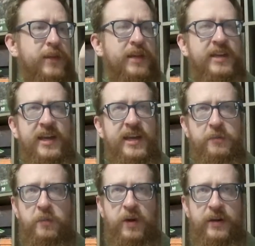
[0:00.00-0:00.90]

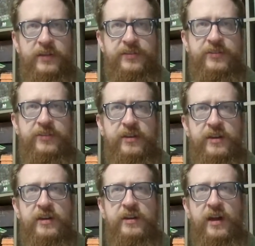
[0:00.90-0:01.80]
game where it's
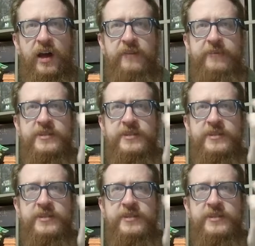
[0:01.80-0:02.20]
offense